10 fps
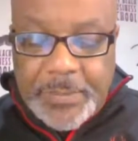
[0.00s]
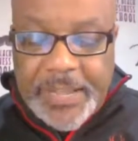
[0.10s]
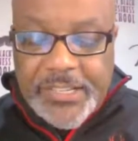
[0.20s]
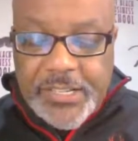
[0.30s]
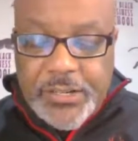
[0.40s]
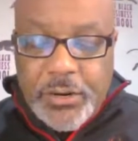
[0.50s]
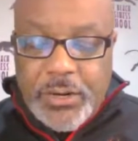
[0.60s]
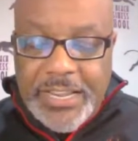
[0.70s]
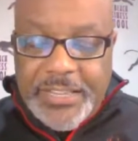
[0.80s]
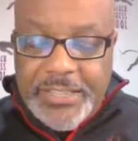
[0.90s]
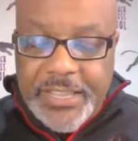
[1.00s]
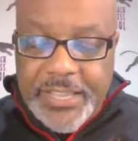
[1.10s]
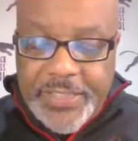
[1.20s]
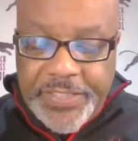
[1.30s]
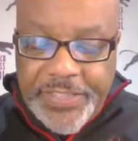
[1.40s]
He basically told Clayton
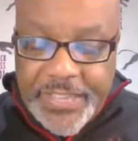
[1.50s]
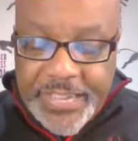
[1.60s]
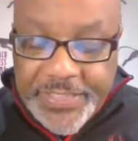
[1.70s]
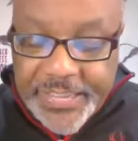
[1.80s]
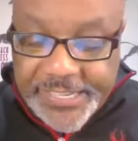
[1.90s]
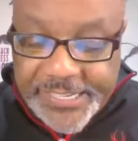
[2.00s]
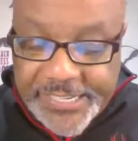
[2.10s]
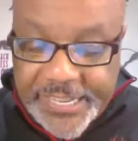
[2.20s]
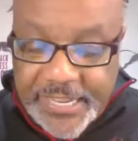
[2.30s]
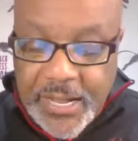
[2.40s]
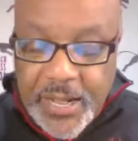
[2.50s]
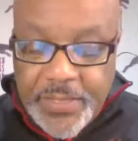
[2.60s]
that the SEC